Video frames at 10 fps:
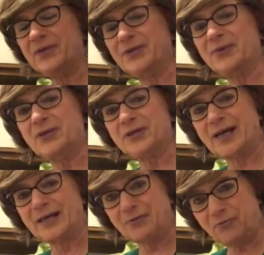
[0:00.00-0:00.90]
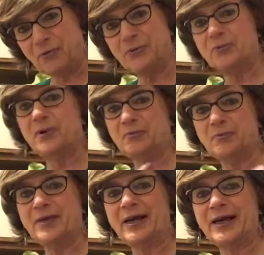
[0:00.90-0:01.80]
So as I can afford them, I will
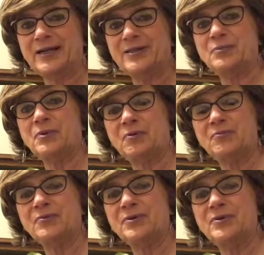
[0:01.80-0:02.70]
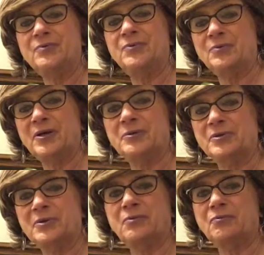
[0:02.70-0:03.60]
be adding them. Hopefully we'll be able
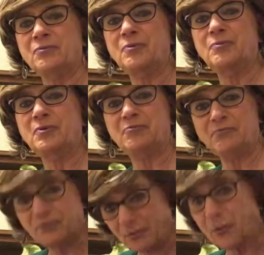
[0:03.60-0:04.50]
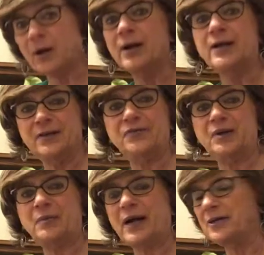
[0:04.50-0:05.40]
to go through them before
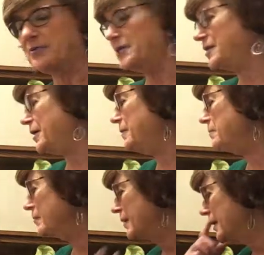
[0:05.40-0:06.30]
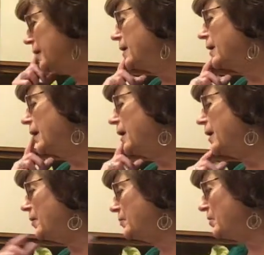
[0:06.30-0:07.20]
St. Patrick's Day.
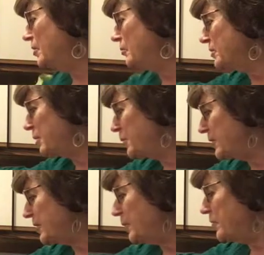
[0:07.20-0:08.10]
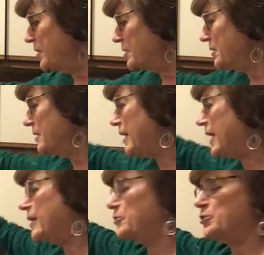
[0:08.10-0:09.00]
The new ones I picked up, this is the
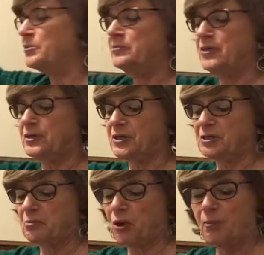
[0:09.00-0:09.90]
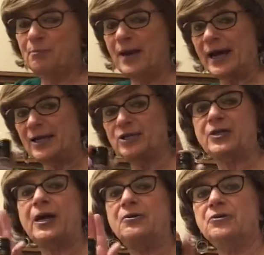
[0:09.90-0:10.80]
Irishman. It's a small batch
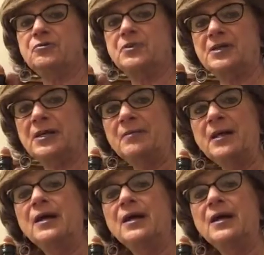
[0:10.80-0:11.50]
Irish whiskey.